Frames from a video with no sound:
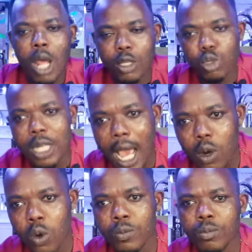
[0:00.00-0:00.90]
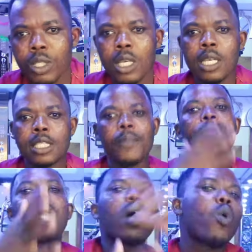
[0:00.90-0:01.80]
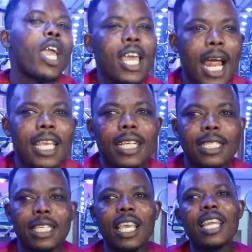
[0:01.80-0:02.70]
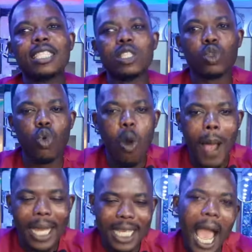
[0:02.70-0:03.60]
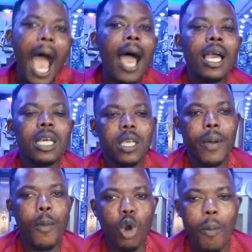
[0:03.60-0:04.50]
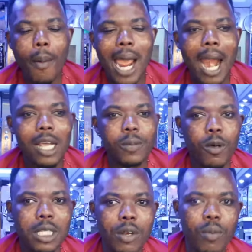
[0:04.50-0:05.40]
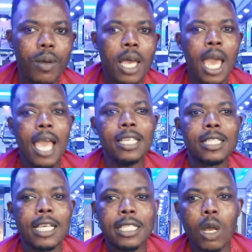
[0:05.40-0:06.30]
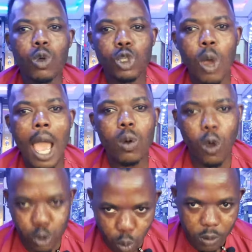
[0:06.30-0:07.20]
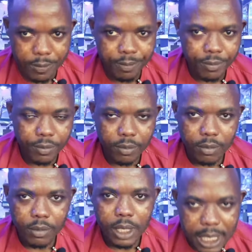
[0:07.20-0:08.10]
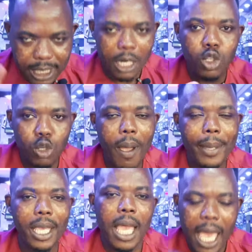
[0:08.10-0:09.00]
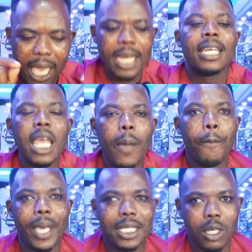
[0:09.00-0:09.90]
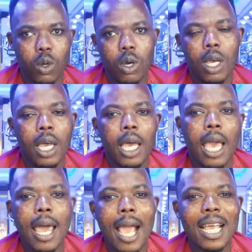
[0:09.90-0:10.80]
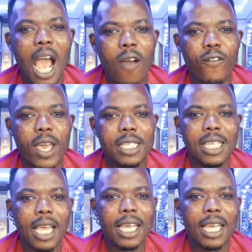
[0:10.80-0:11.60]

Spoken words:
Sudan no se bibia koye na de yetete ne anything to go by there e be born obaba ya sports stadium en siesie guso e koso se no nsoma me na ye pitch no en a calf e se